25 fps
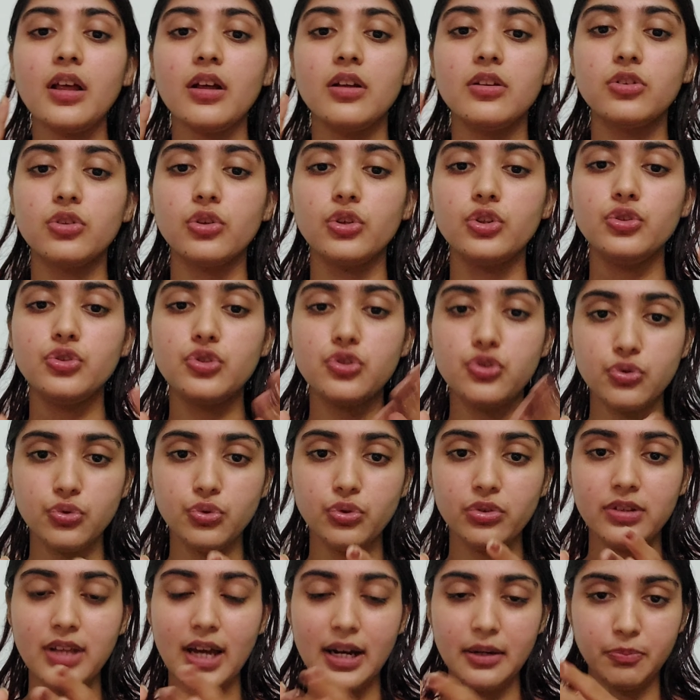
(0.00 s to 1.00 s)
So you
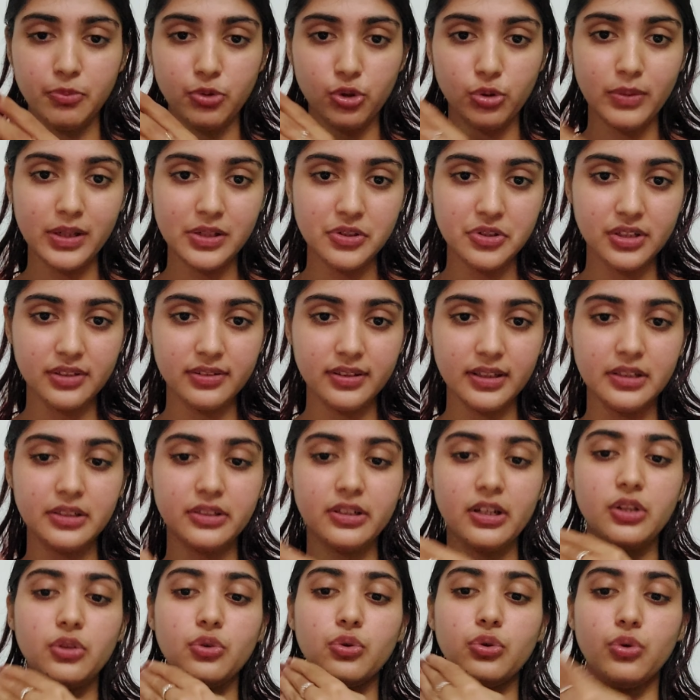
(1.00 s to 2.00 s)
choose that prometric
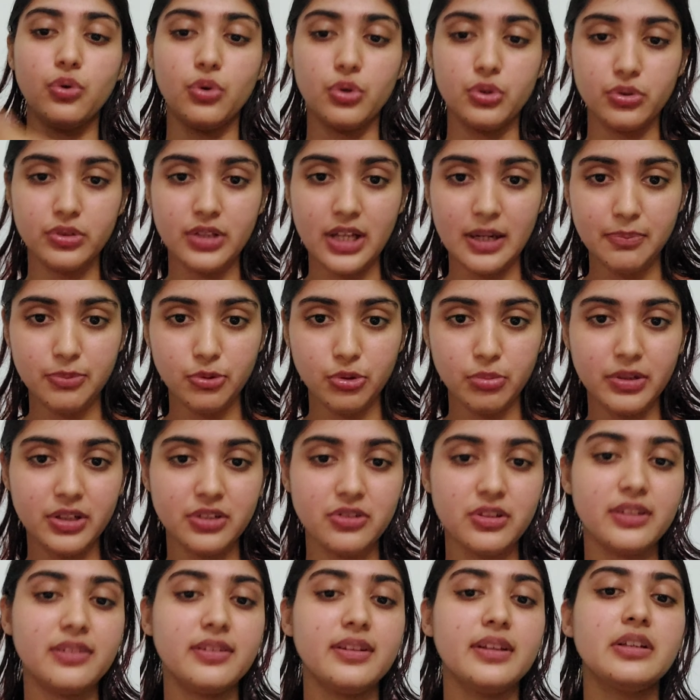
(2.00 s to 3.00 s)
center, you go to that
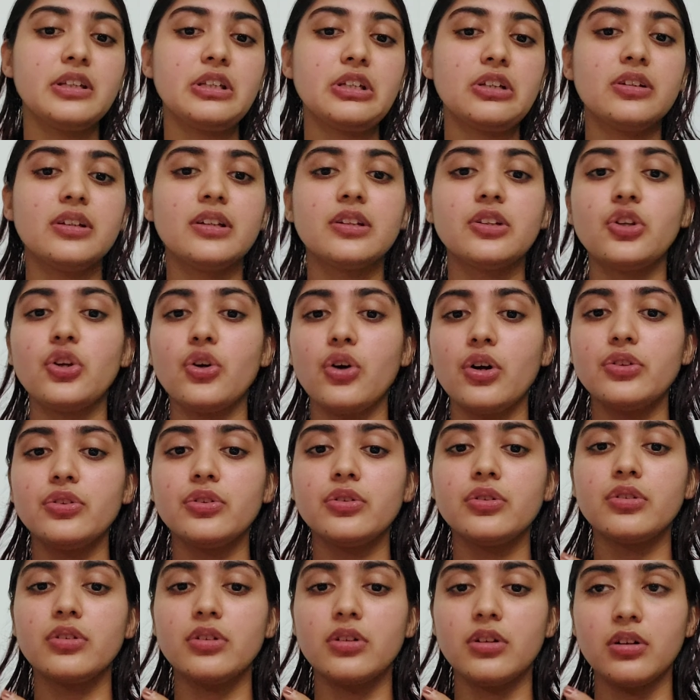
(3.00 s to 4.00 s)
prometric center in
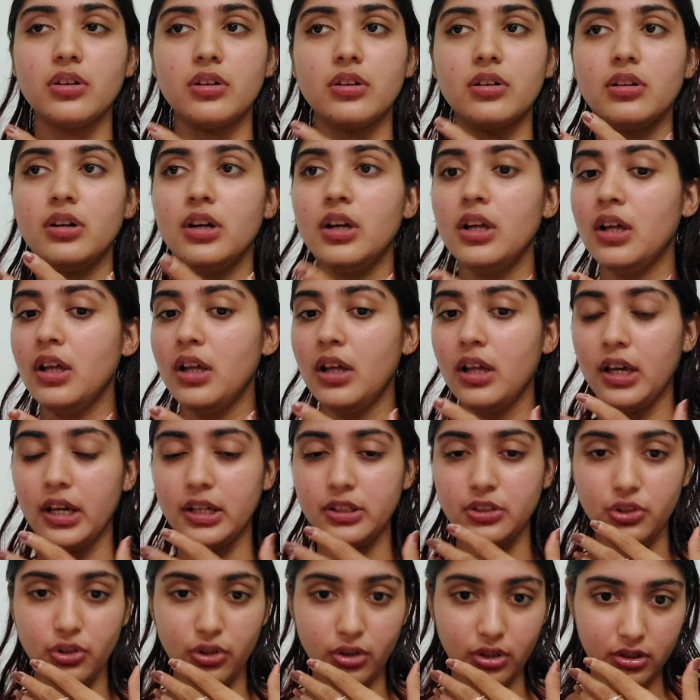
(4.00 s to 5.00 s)

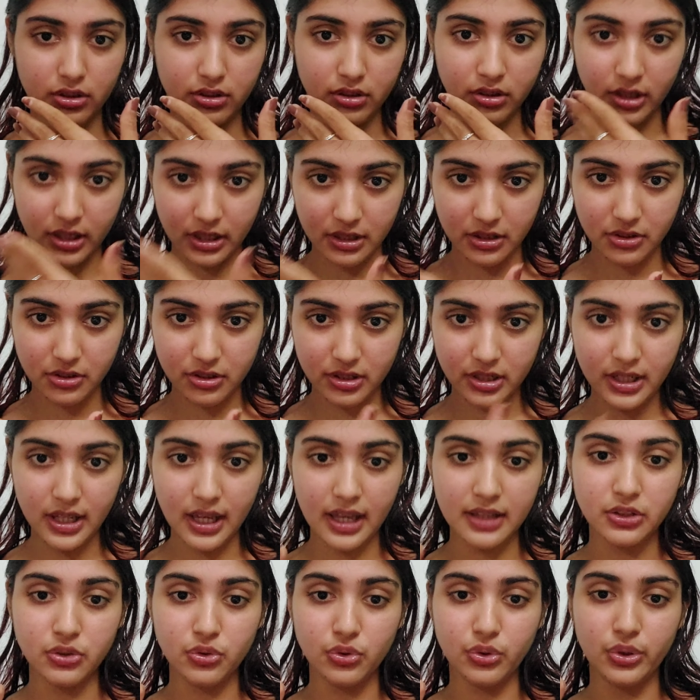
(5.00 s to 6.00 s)
your country,
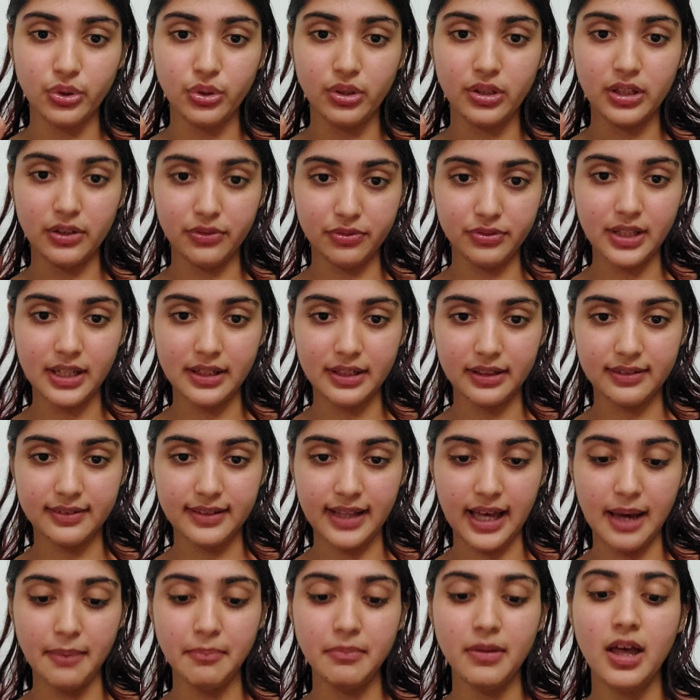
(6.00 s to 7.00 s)
and you give that
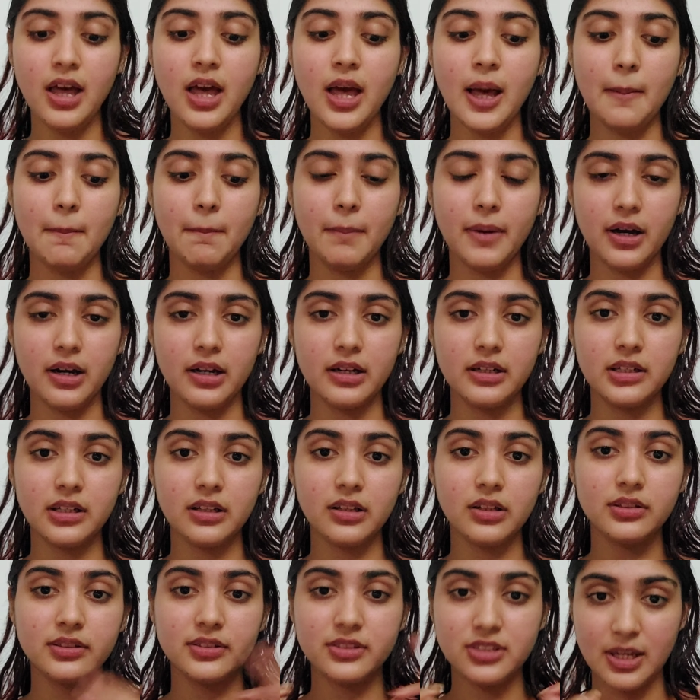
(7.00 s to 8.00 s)
exam. But
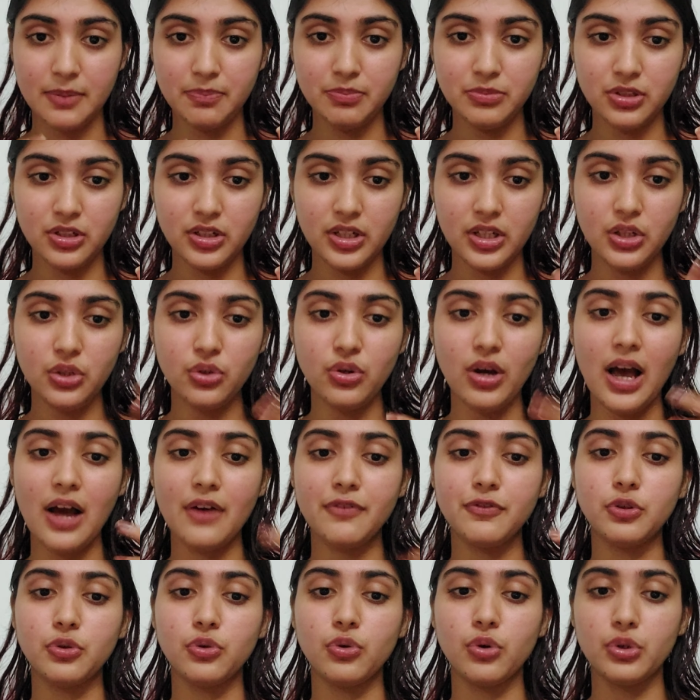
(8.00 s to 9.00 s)
step 3, you
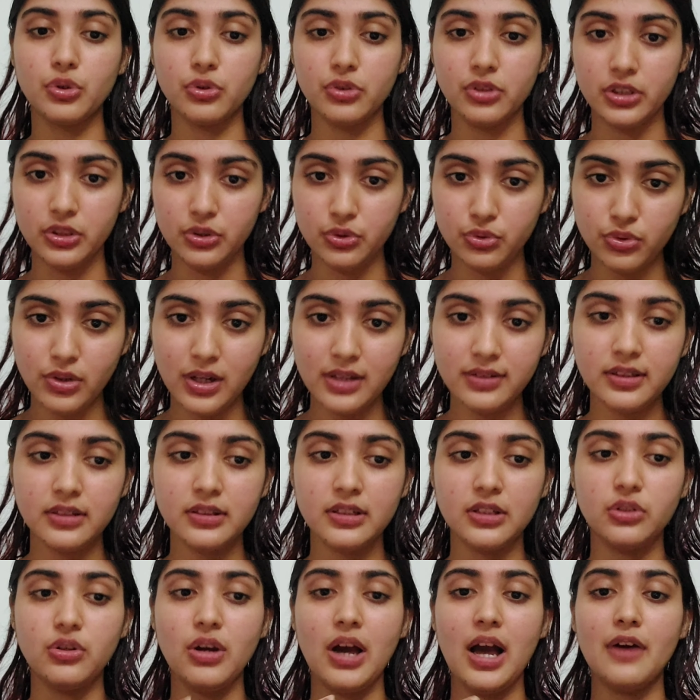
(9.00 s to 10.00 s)
have to go to the US,
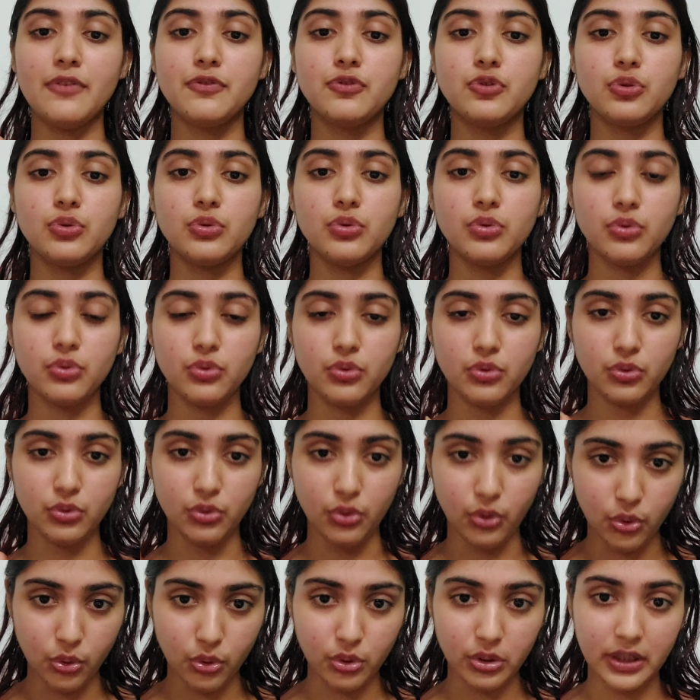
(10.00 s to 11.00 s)
and then you have to
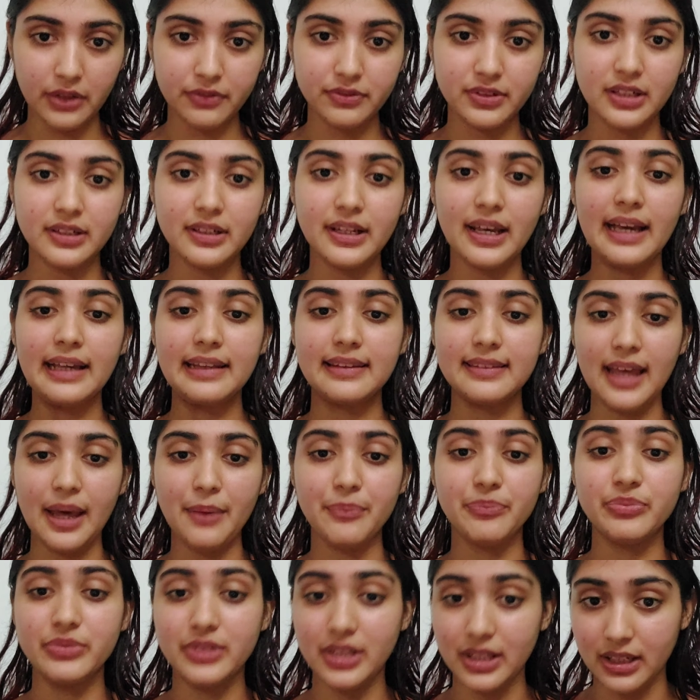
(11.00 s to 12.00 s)
go give that
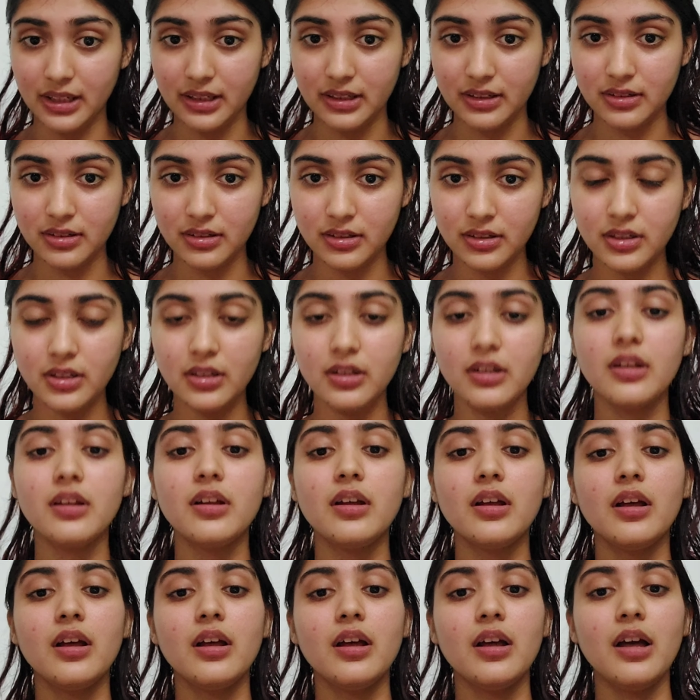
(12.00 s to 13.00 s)
exam there,
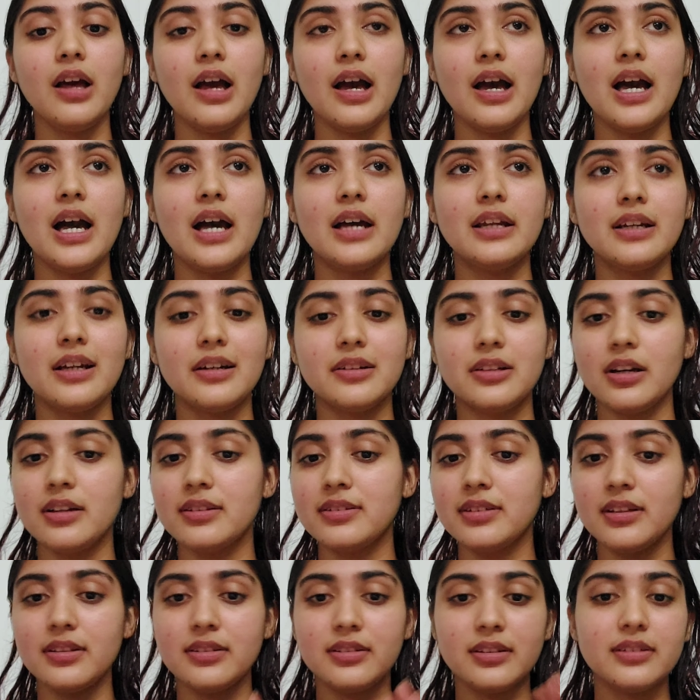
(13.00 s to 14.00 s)
and it
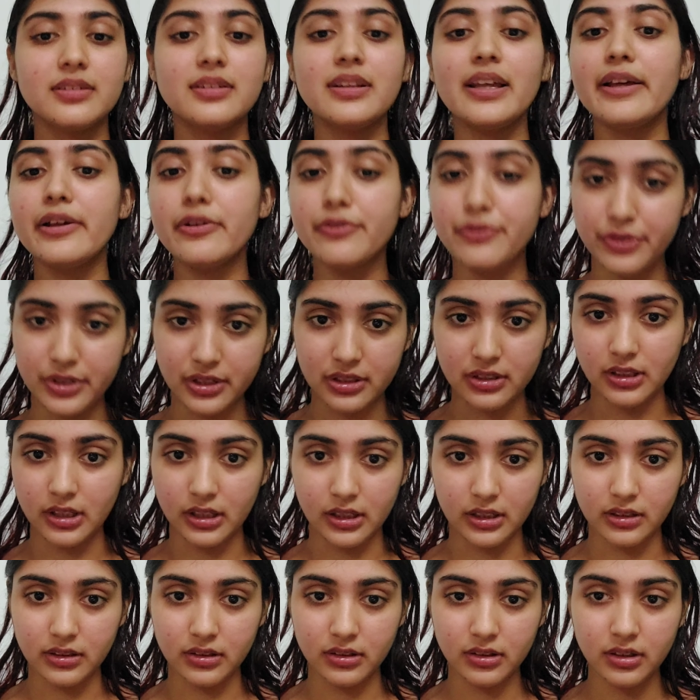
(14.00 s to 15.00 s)
assesses
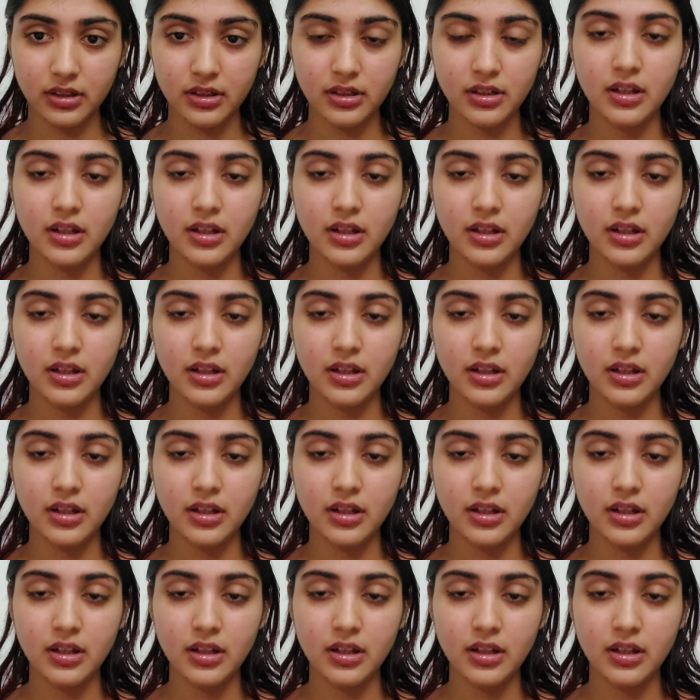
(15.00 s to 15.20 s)
everything.